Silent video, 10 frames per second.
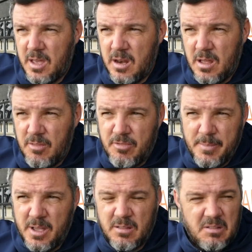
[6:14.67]
and for
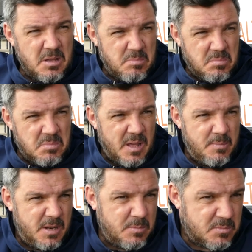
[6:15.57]
me I think he'll play
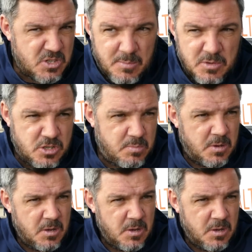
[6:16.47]
minimum championship